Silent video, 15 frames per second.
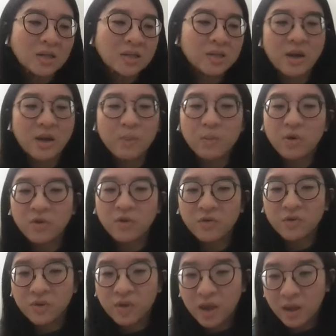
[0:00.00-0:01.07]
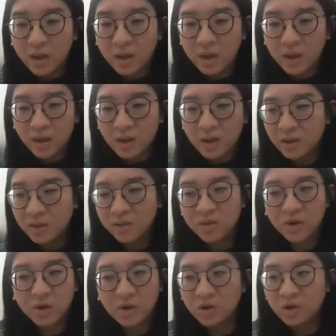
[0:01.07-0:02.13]
Some of the
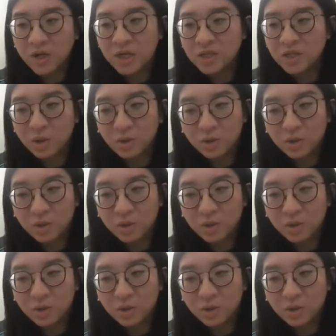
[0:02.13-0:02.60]
theory